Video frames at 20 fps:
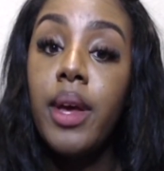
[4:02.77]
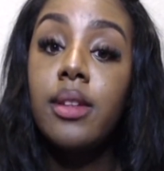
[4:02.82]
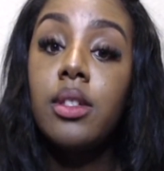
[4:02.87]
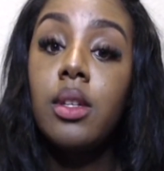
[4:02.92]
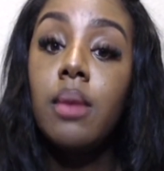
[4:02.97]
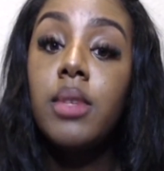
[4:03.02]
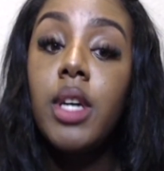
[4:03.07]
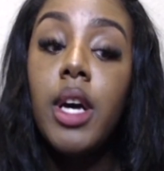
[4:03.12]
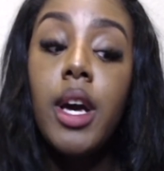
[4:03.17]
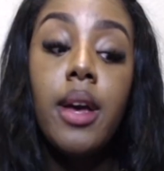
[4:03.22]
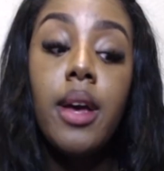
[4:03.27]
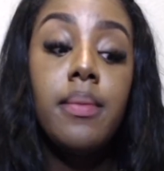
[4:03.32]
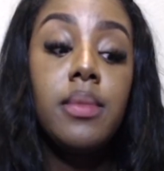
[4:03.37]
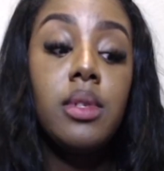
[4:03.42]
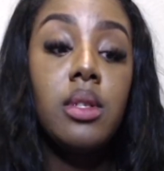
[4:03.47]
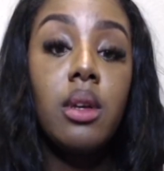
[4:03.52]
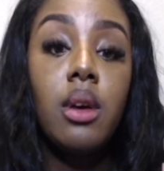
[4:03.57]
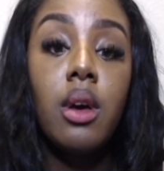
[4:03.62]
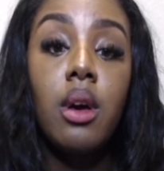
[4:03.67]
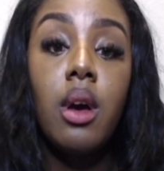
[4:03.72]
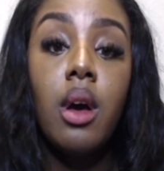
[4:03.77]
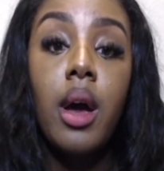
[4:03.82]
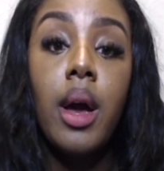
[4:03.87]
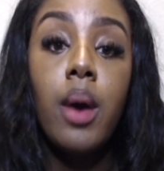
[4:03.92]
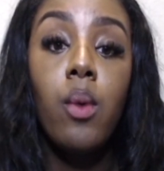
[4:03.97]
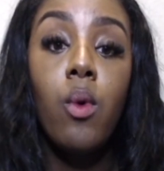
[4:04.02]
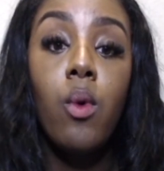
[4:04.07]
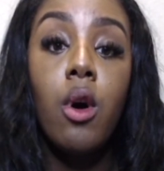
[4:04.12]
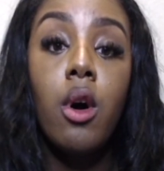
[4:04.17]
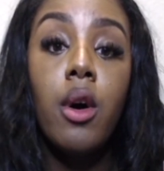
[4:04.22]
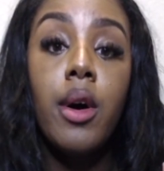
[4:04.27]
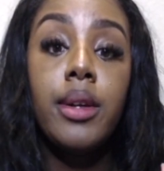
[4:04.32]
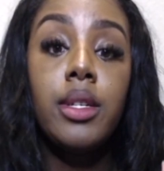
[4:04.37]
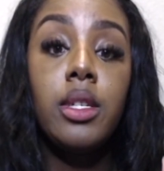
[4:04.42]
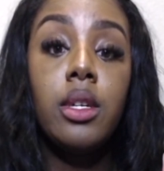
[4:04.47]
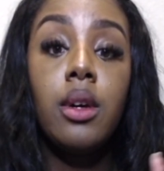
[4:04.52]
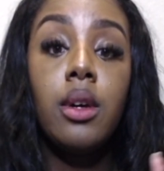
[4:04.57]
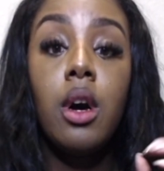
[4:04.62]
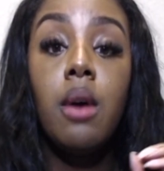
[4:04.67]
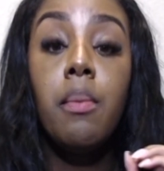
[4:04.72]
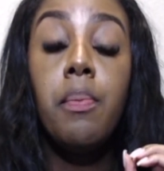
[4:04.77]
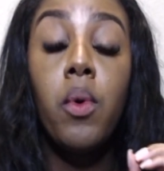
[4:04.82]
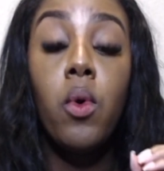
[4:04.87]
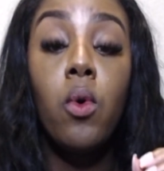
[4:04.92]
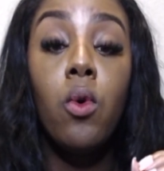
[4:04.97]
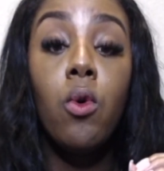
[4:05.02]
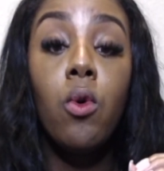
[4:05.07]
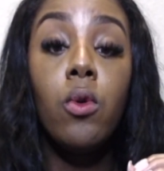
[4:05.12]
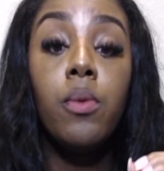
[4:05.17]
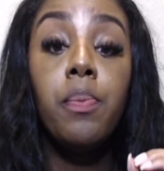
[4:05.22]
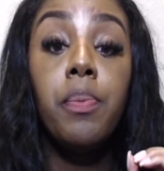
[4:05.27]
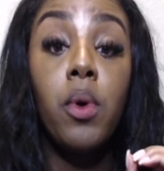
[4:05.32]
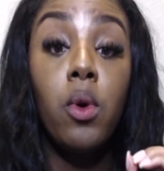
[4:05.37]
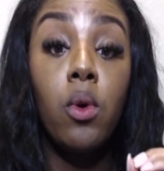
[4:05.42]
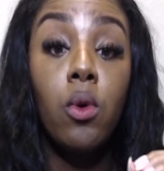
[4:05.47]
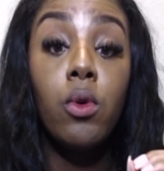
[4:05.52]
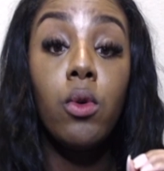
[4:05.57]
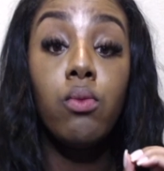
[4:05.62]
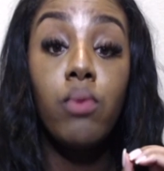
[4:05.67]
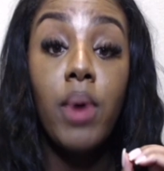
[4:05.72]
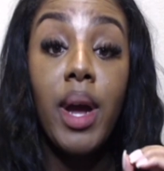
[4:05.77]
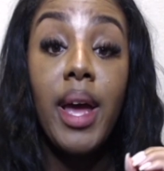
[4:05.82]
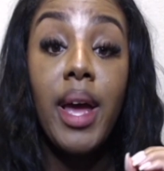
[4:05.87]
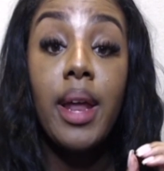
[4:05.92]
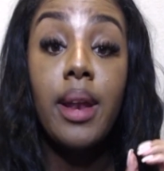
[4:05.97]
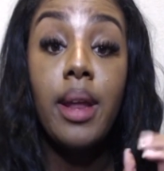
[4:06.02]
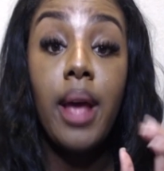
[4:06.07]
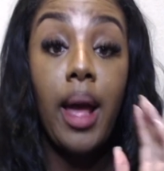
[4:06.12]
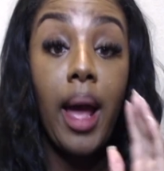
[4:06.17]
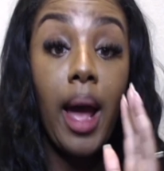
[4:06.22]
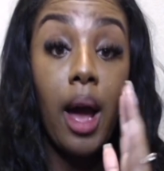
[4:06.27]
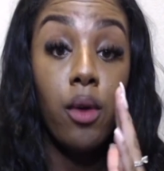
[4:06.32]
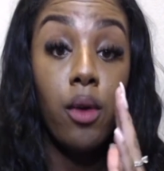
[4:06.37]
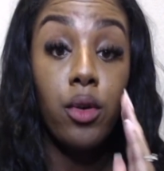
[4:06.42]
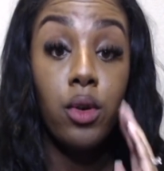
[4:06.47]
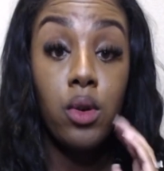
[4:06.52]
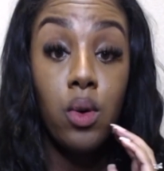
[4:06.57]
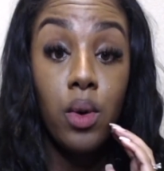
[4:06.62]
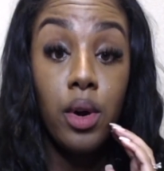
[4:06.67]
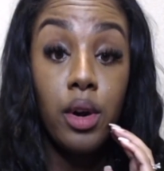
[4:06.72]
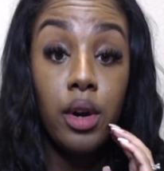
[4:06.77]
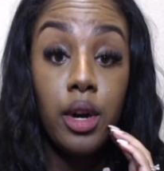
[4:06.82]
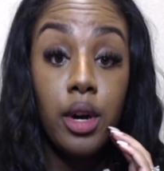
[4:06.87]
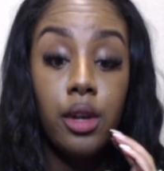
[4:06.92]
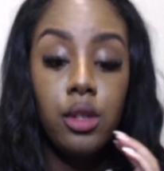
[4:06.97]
Sometimes I want a bold red outer corner,